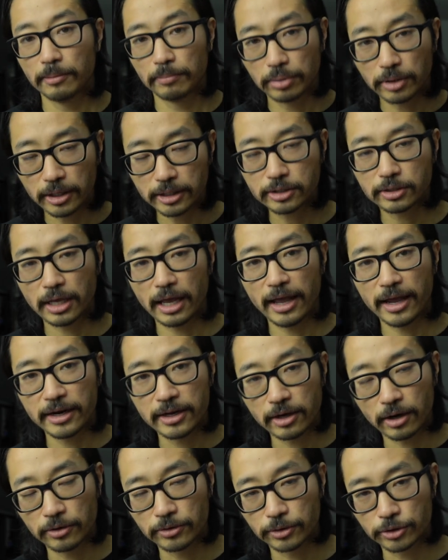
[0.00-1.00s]
plus
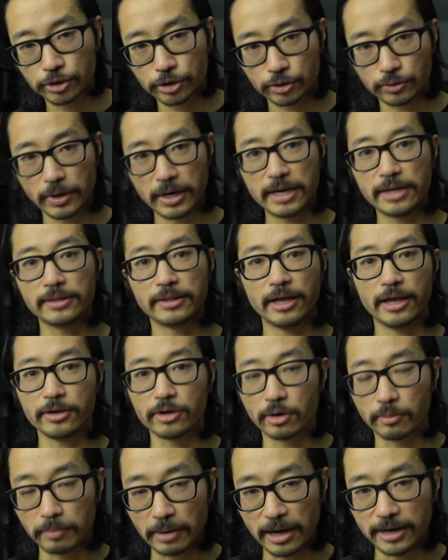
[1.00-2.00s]
any other strain that
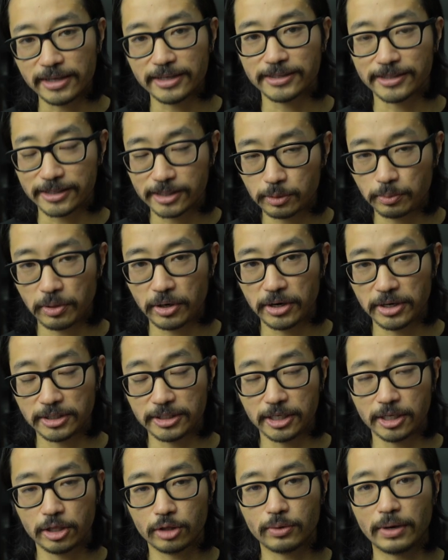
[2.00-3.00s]
your body is
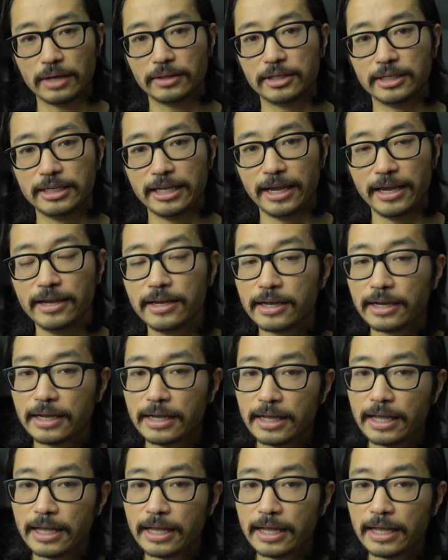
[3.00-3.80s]
experiencing throughout the day.